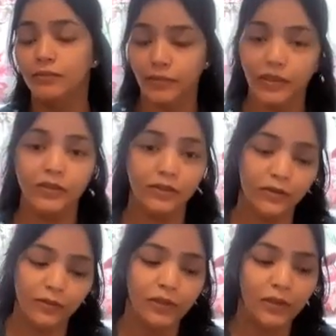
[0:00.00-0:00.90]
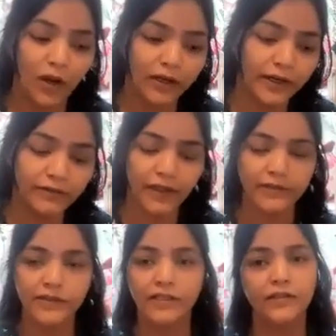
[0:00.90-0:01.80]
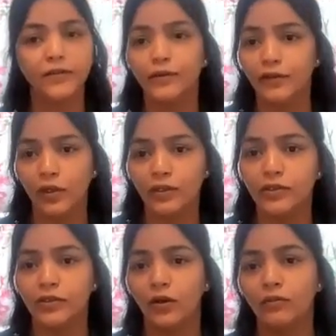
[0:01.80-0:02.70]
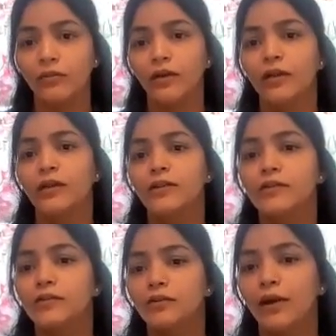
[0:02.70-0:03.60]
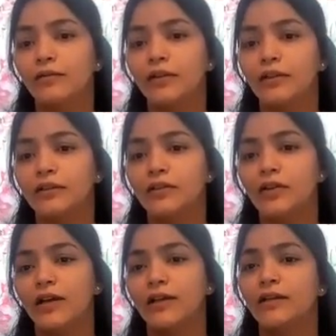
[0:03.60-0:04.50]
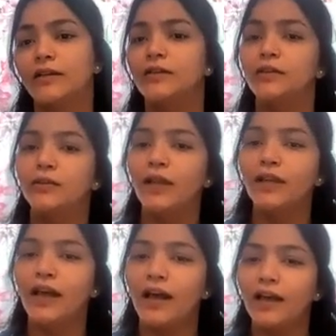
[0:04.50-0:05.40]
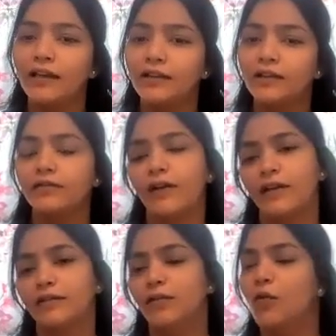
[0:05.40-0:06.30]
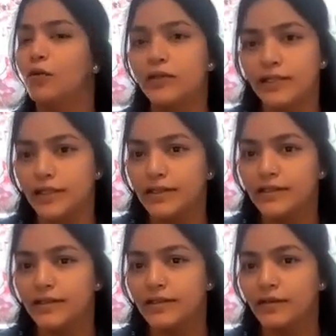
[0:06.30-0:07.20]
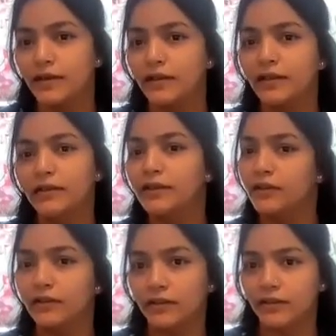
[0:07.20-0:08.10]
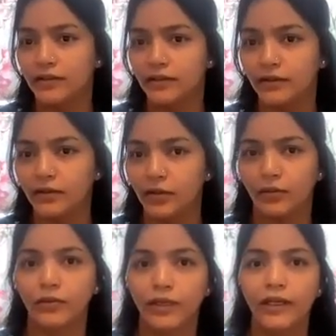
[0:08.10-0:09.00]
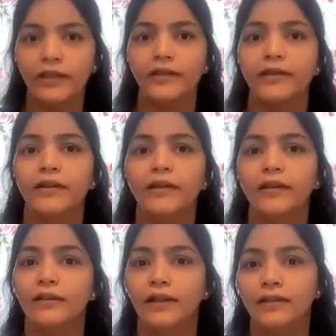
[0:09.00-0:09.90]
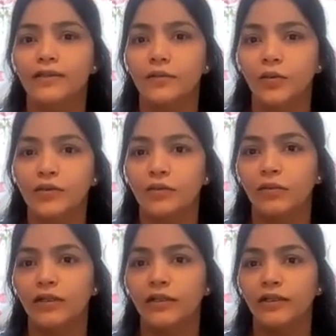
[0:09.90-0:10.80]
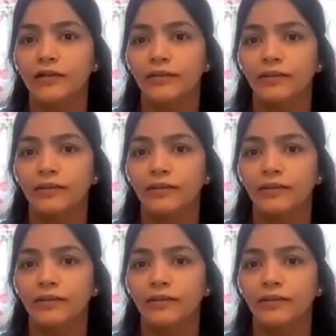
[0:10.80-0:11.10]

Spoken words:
because you did not get 5, 6, so you will not stop. So you have another trial. You get either 5 or 6 in the third throw, right? That is a possibility.